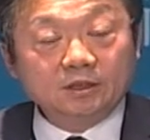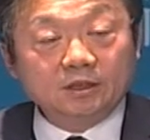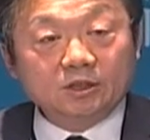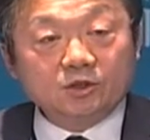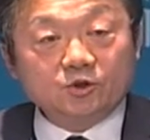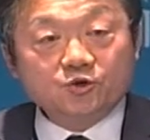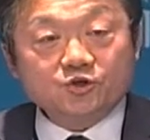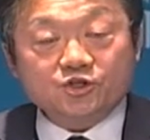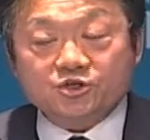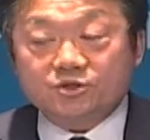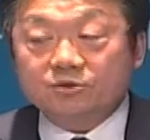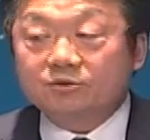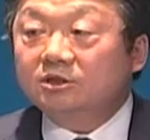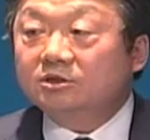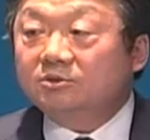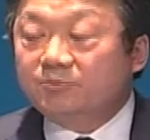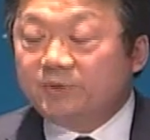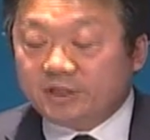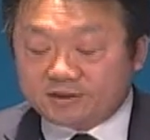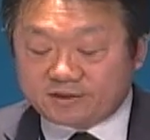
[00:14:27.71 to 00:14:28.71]
We should
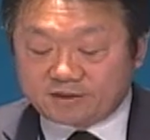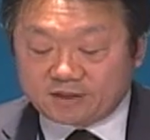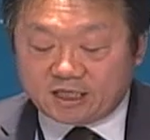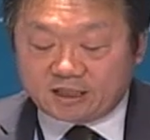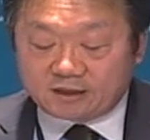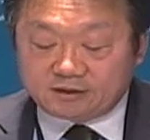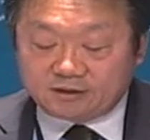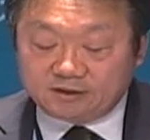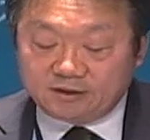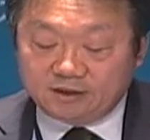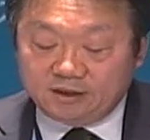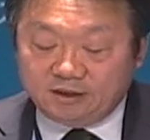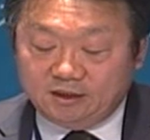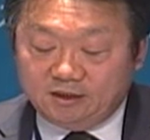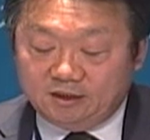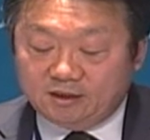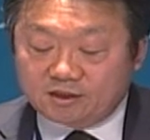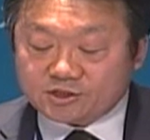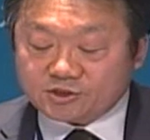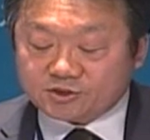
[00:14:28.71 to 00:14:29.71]
admit that
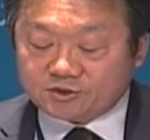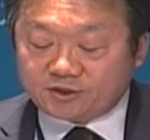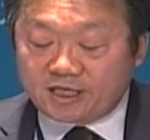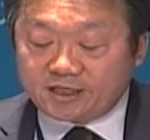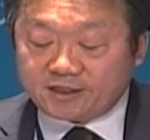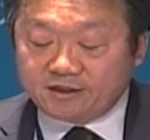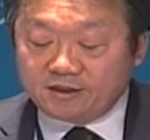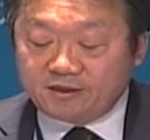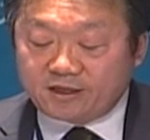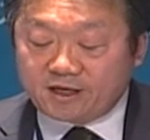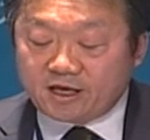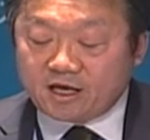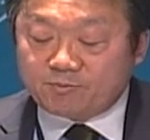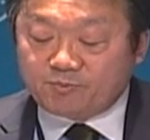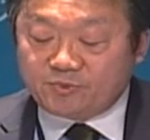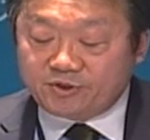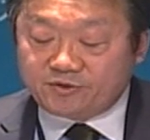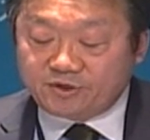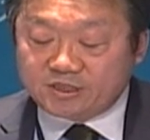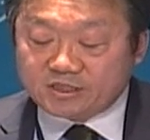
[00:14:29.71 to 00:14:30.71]
a striking gap
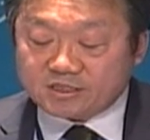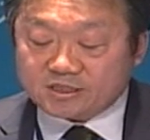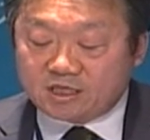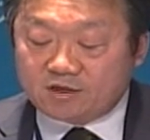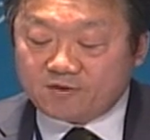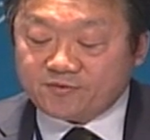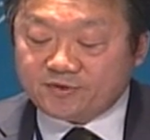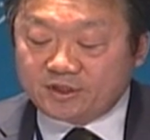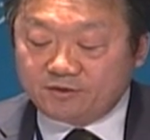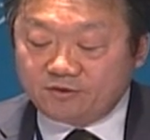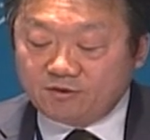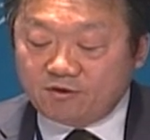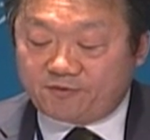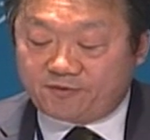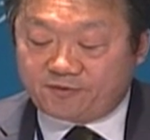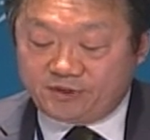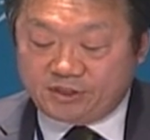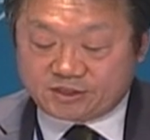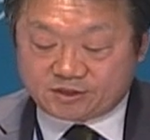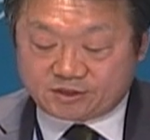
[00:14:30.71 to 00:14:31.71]
between South and
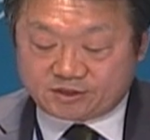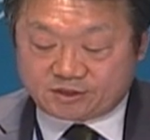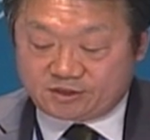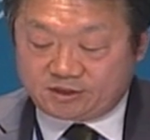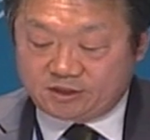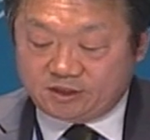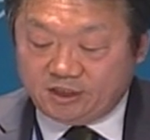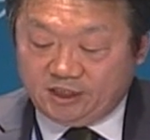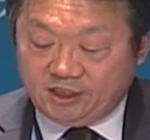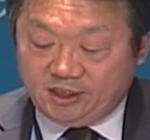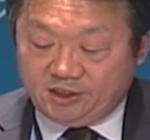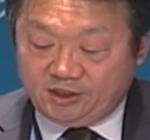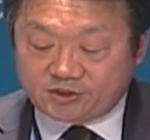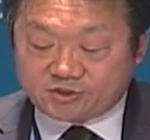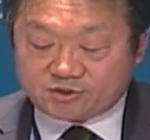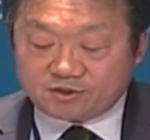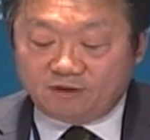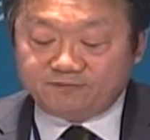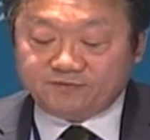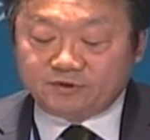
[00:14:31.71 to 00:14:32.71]
North
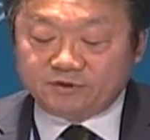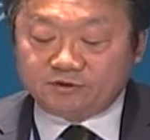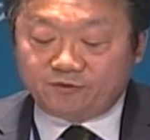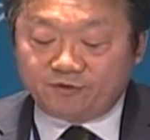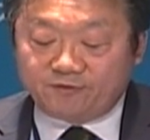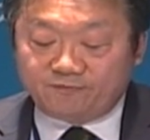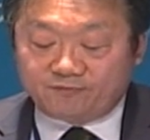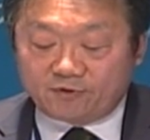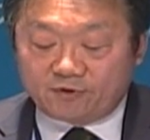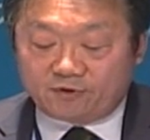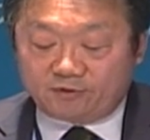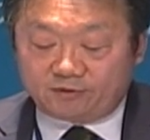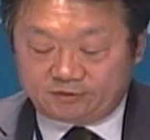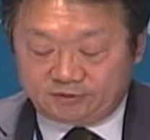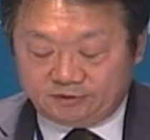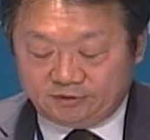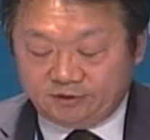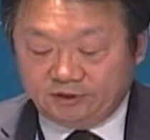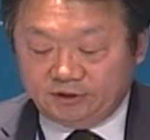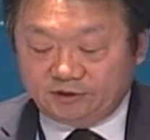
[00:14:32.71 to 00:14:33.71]
is often referred
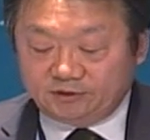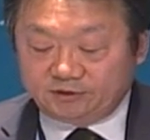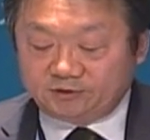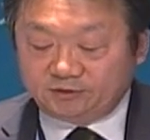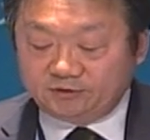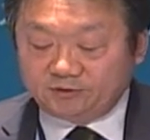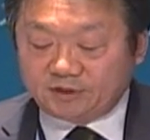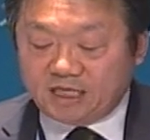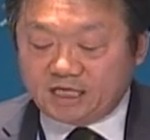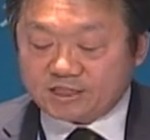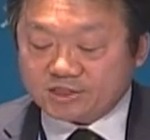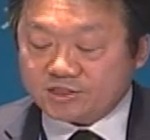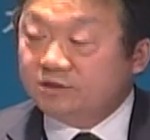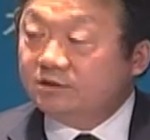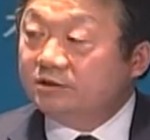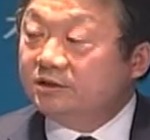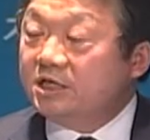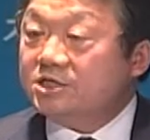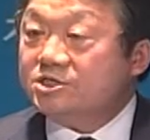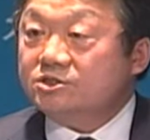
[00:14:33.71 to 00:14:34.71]
to as a
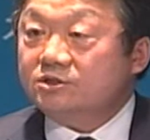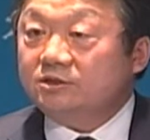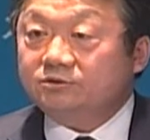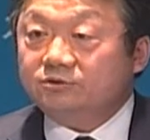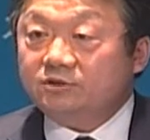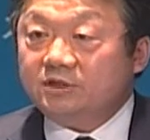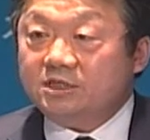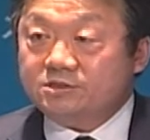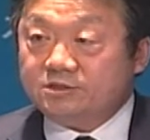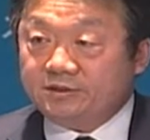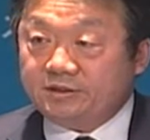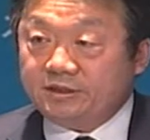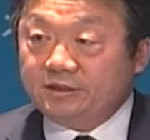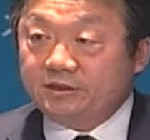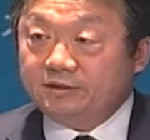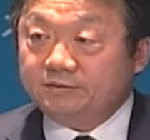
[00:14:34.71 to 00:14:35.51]
national tragedy.